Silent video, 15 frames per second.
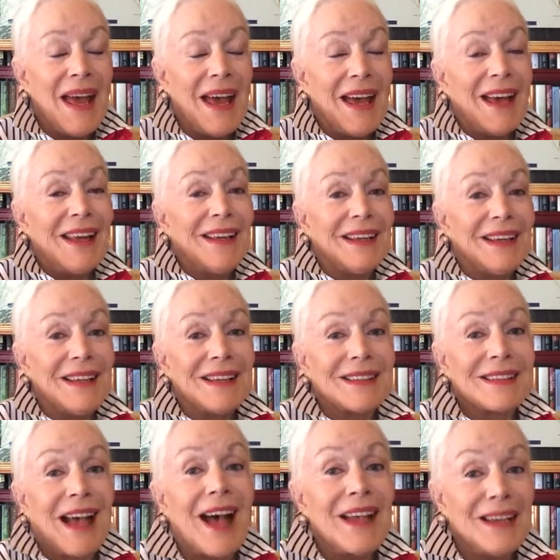and
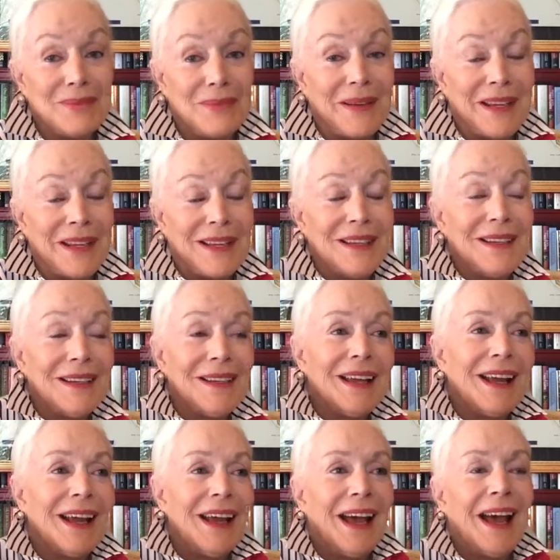as I had been.
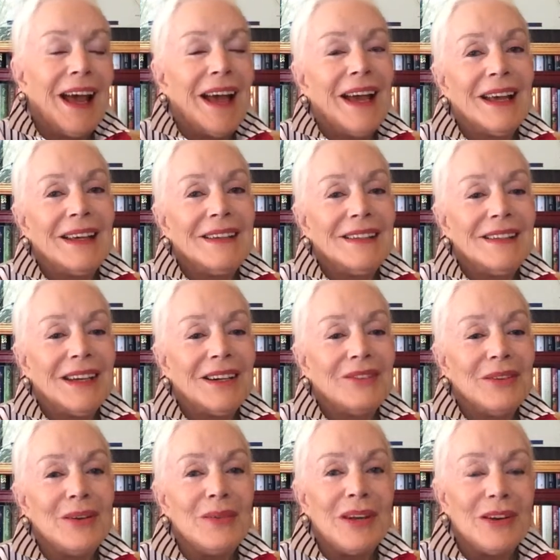And
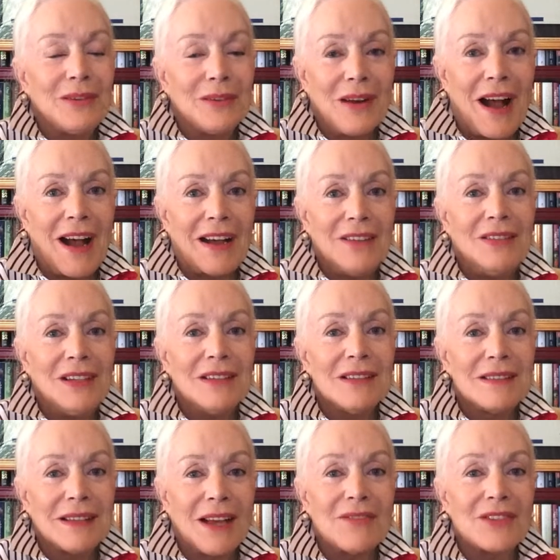when we arrived in
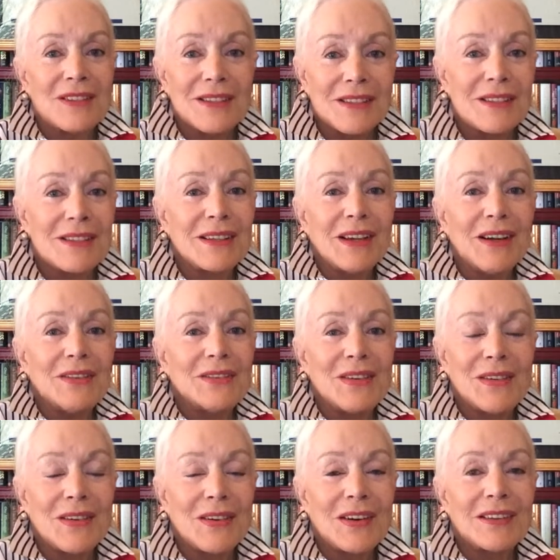San Francisco, of
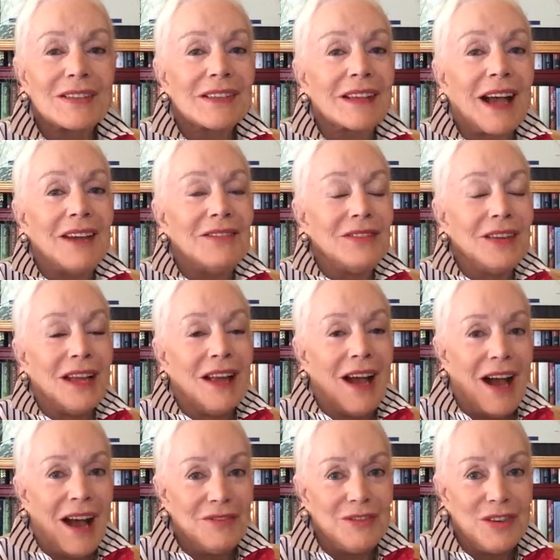course,
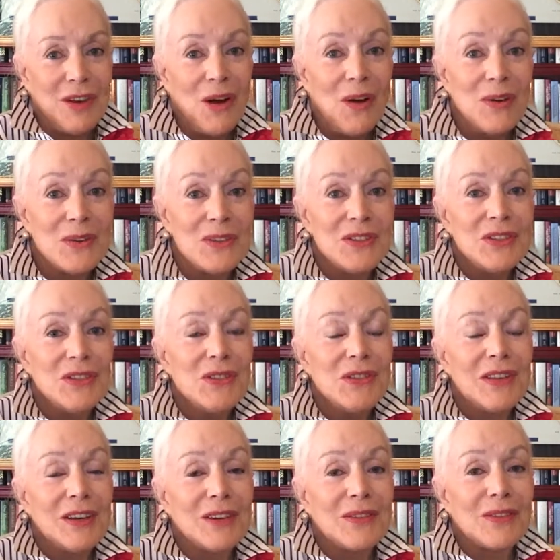I've told you
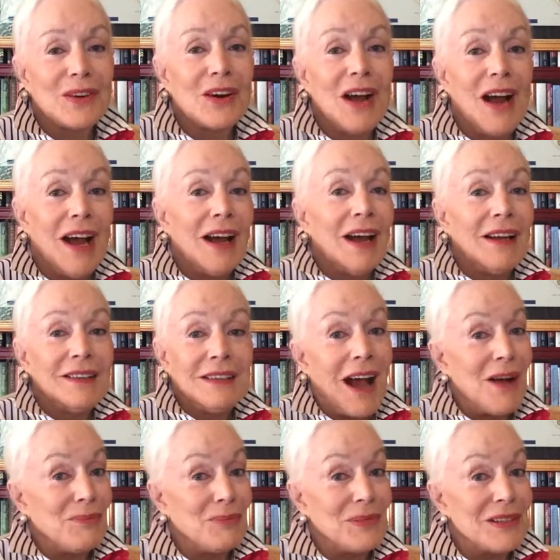there were
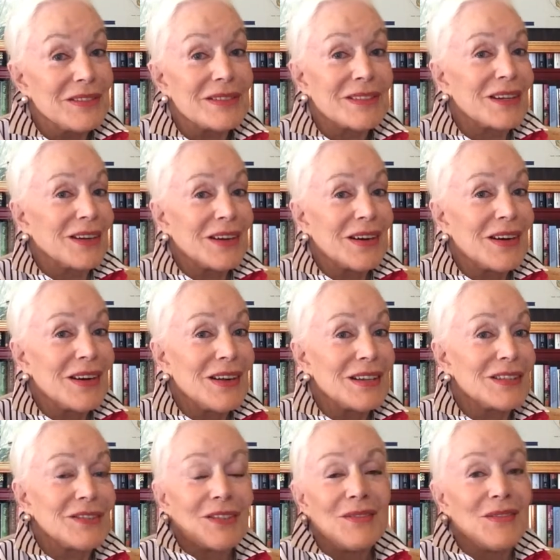topless
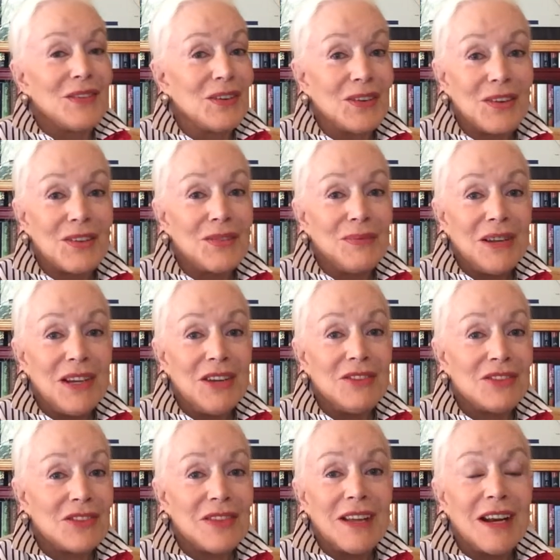girls from North
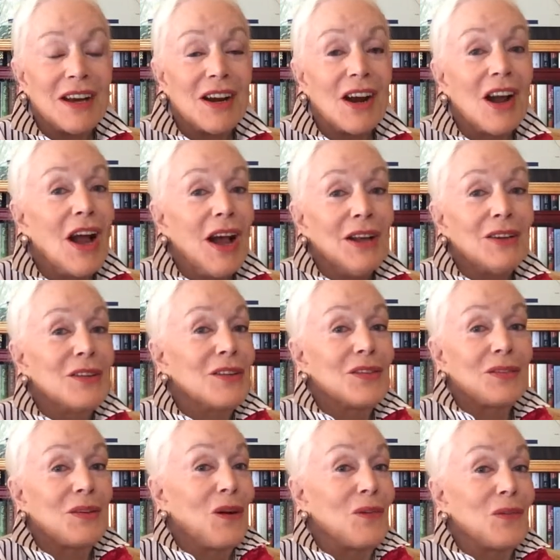Beach there to
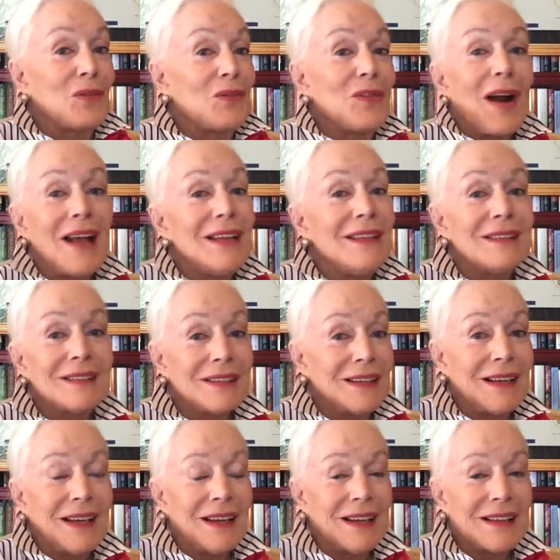throw rice at
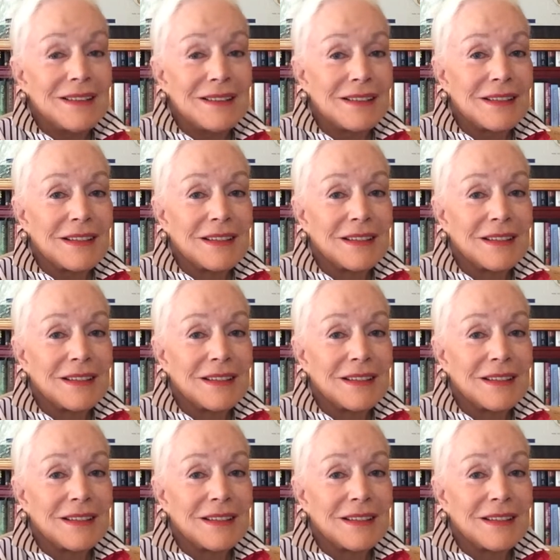us.